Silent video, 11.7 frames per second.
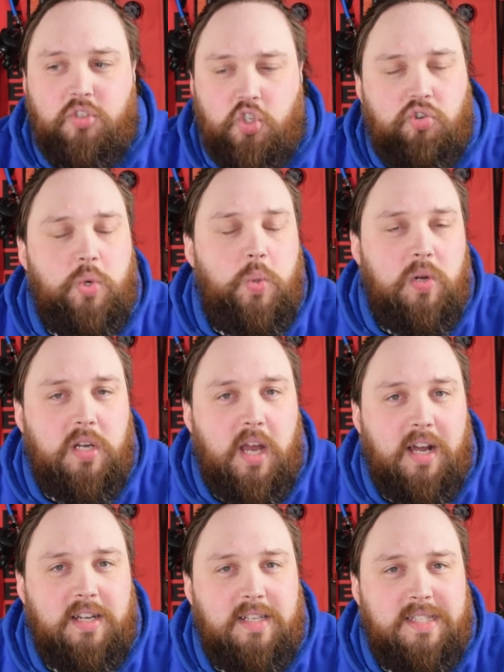truer
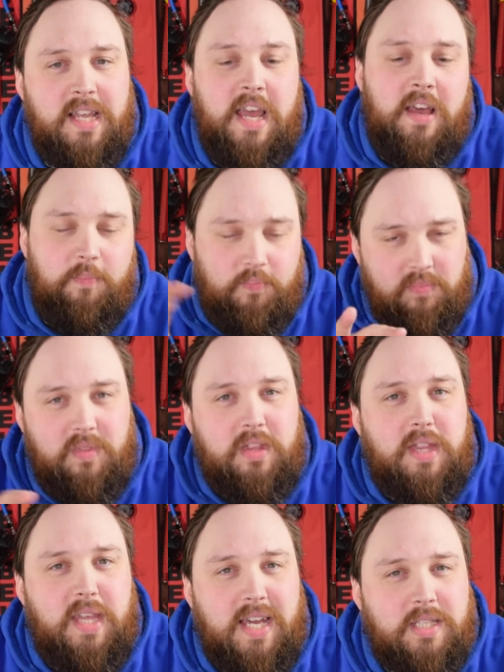colors,
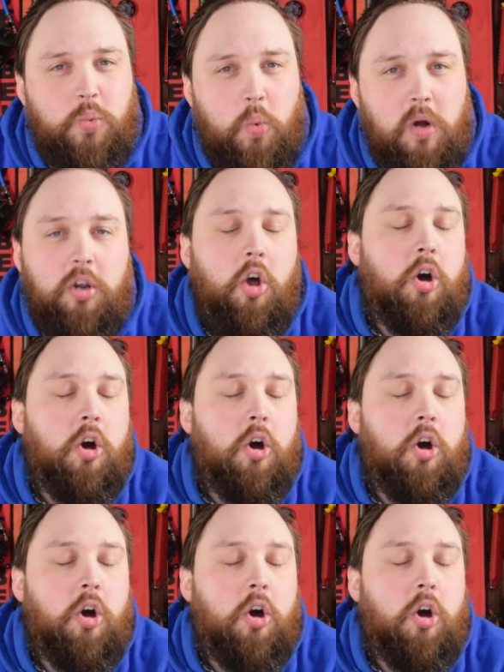that's what